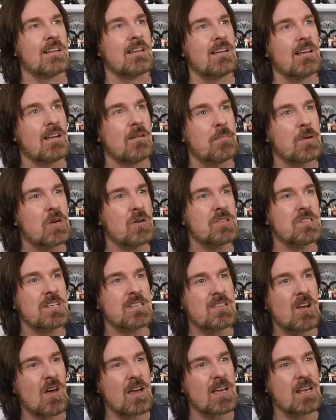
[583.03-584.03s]
Because it's
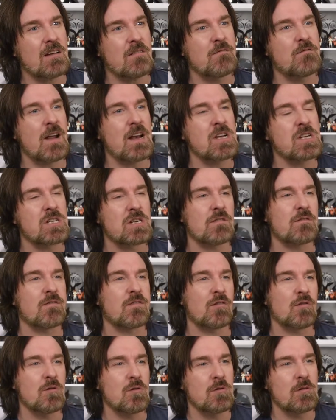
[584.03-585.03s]
like an adventure
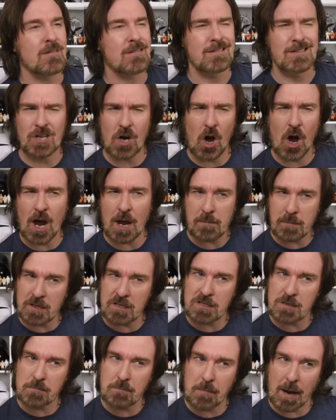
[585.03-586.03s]
through time and
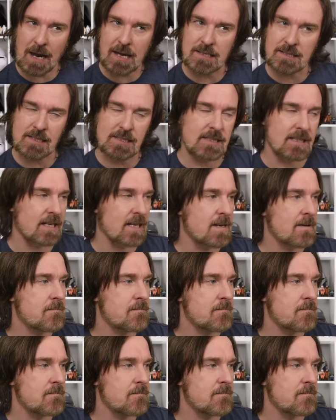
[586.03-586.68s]
space, isn't it?